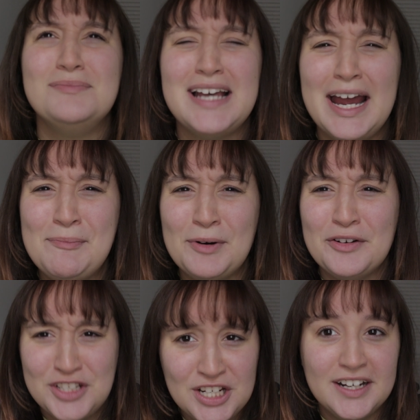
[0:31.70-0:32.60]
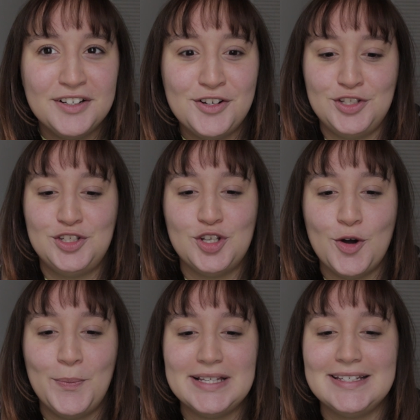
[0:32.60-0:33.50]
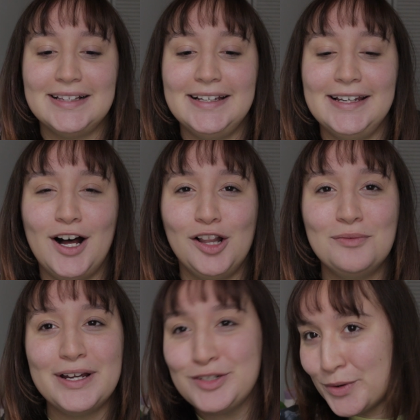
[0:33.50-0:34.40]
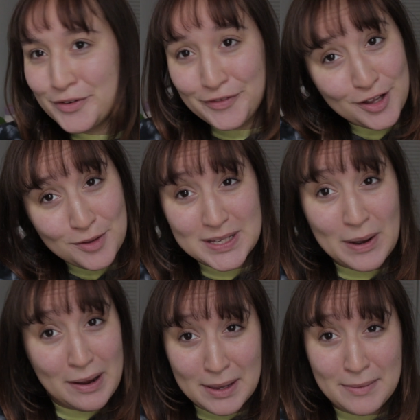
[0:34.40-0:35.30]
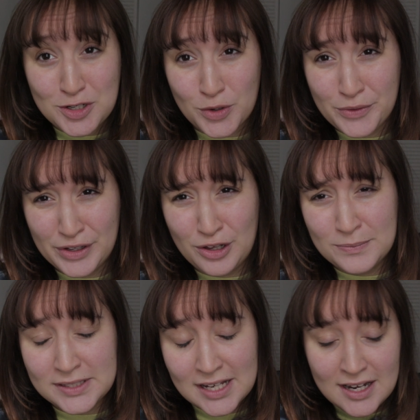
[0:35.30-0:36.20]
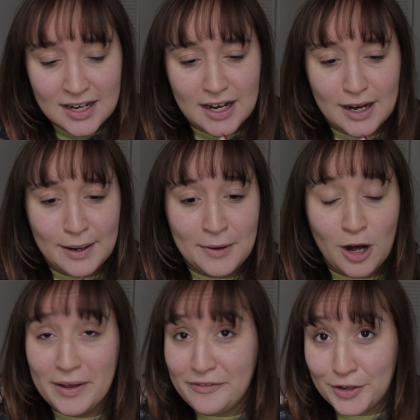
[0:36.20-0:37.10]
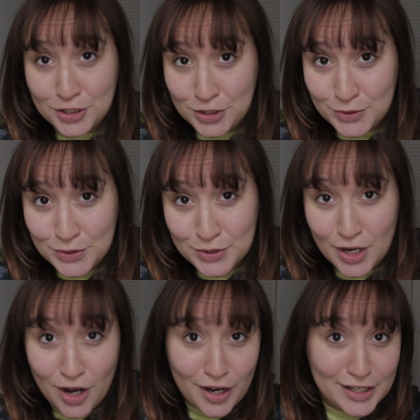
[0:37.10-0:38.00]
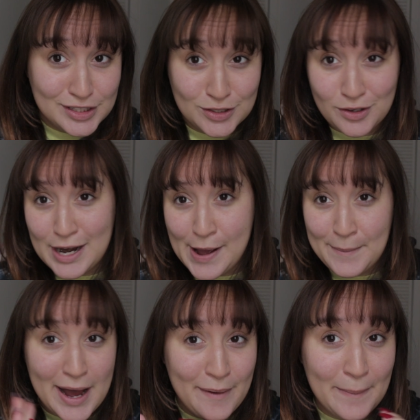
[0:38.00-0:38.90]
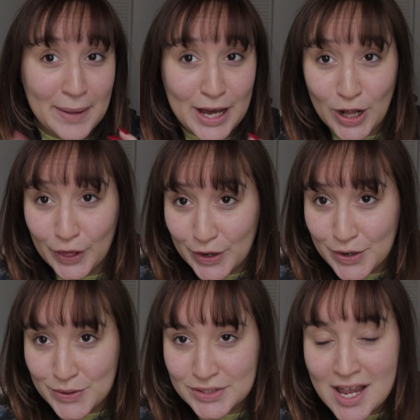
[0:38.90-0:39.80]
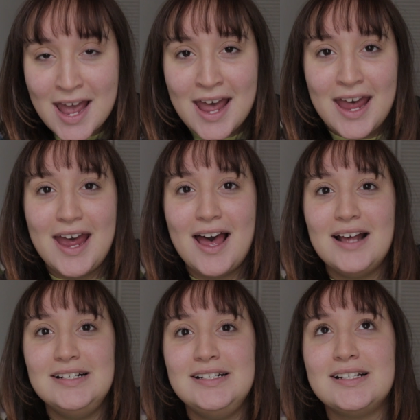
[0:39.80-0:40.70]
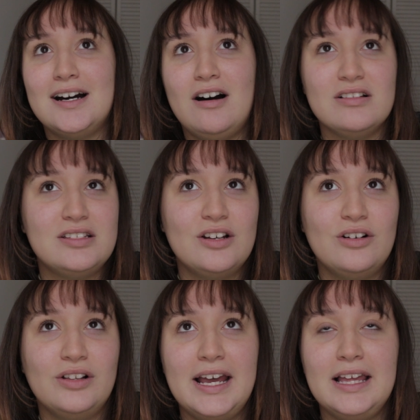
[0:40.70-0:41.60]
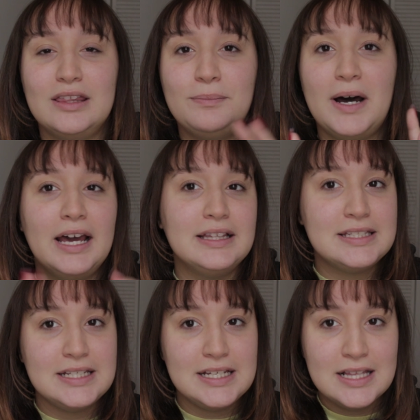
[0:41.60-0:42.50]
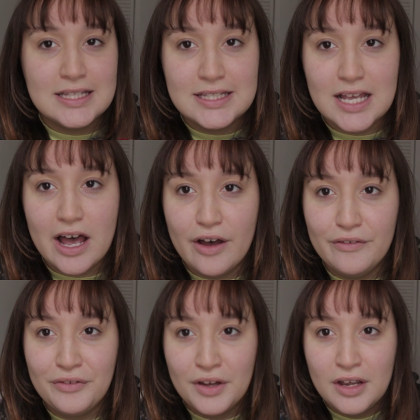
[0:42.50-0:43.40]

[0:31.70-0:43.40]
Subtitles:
type of channel. So basically all of my short films, how I make my short films, all my photo shoots on Instagram, how I make all those, and also like the behind the scenes of